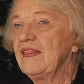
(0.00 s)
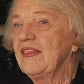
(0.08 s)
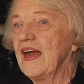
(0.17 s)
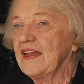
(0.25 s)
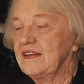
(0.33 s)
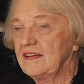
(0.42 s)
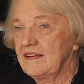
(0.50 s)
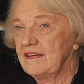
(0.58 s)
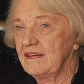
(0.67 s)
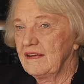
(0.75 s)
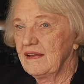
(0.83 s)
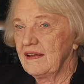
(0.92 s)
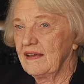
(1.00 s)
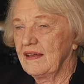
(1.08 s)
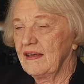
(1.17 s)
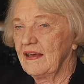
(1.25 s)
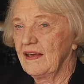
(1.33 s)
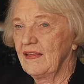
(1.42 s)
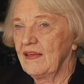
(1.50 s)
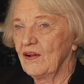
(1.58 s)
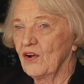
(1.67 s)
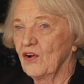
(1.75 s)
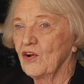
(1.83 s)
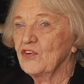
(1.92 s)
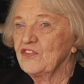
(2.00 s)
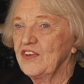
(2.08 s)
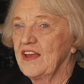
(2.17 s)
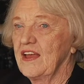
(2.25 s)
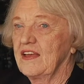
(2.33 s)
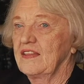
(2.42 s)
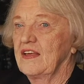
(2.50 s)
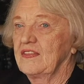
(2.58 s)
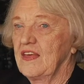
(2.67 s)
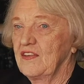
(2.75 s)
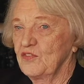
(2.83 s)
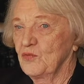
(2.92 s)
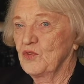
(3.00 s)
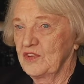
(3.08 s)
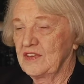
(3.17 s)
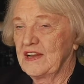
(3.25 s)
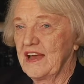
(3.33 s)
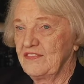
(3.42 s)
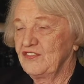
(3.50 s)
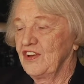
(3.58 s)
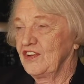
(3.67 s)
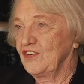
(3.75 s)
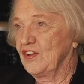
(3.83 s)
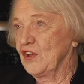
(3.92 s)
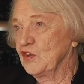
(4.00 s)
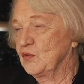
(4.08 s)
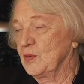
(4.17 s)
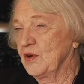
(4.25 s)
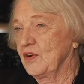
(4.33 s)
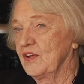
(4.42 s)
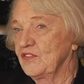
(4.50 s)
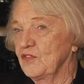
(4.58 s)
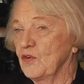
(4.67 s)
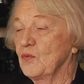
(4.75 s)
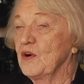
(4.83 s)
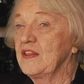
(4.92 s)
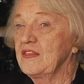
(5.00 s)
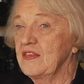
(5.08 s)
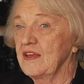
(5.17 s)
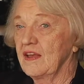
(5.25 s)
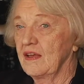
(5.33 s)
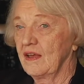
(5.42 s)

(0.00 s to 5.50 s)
That her saying that this was a life-changing experience, for one thing.